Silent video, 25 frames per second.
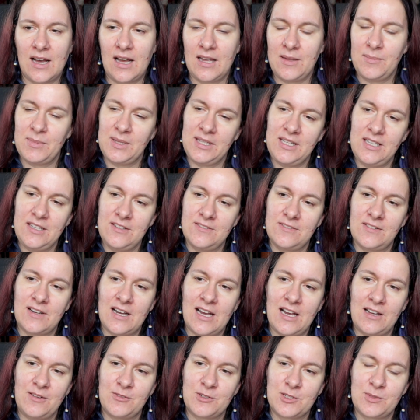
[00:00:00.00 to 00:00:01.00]
believe
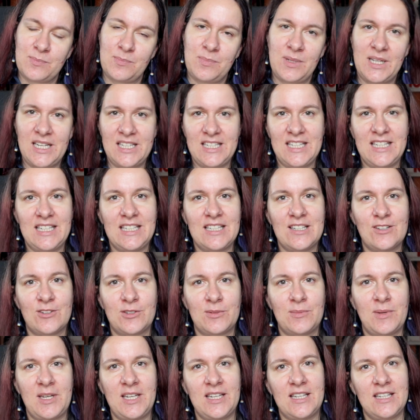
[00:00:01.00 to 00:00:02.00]
I was planning
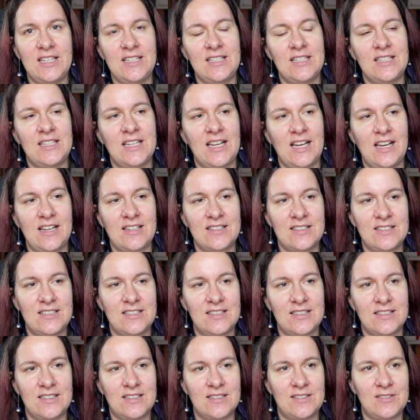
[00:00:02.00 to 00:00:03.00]
on making that
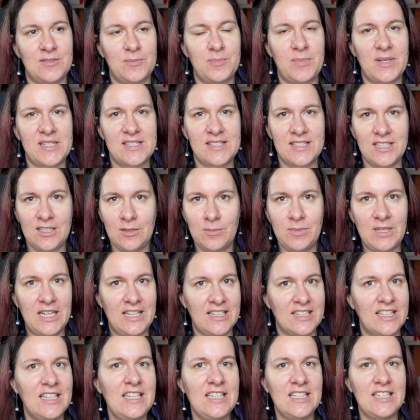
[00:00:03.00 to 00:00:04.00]
pastel
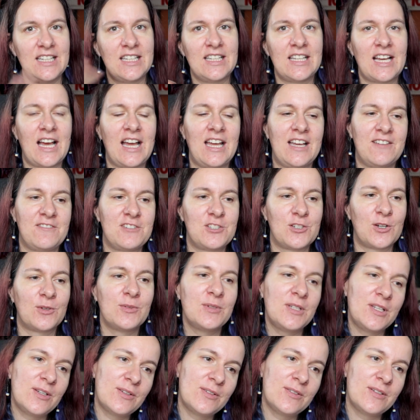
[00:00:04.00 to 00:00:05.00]
blankie that I have
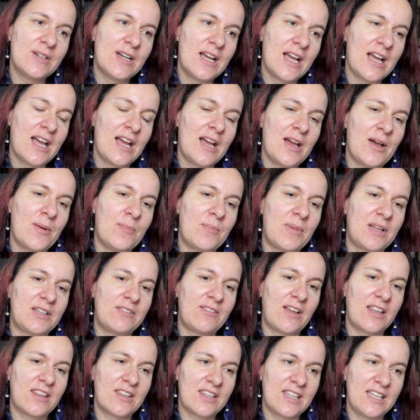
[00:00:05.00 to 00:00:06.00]
shown you. But
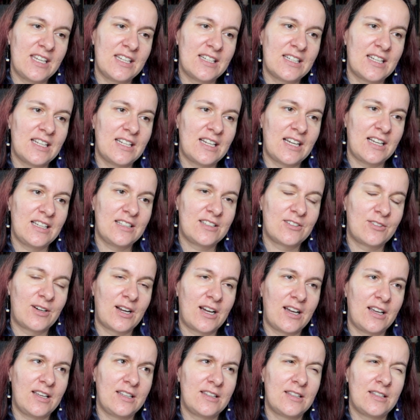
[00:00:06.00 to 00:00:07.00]
one thing that I
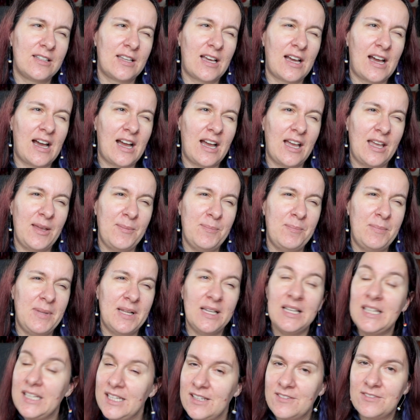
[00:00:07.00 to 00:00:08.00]
tried, I
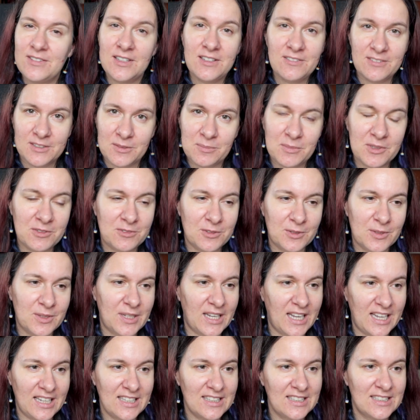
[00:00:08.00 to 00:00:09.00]
believe even before
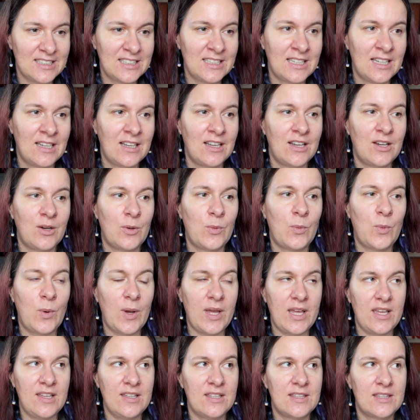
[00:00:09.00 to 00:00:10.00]
that,
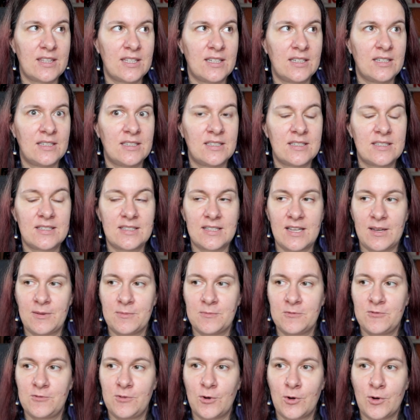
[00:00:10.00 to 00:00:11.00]
with
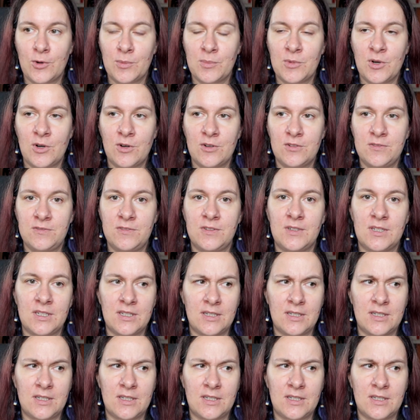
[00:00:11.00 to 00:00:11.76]
some form of,